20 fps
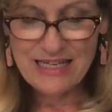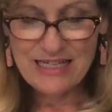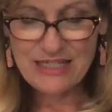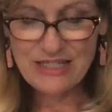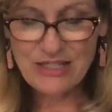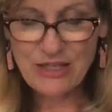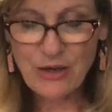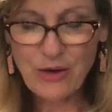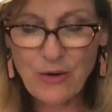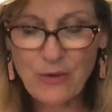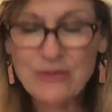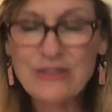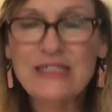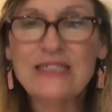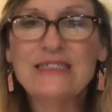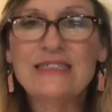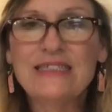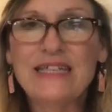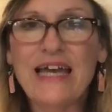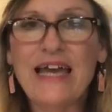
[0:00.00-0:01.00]
So
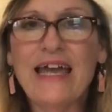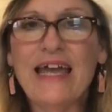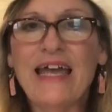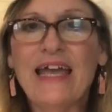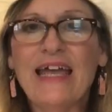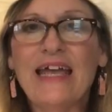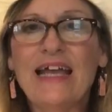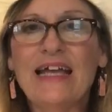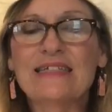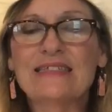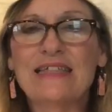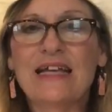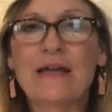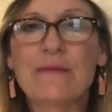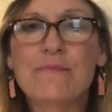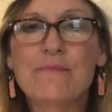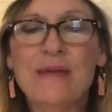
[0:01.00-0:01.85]
today, as I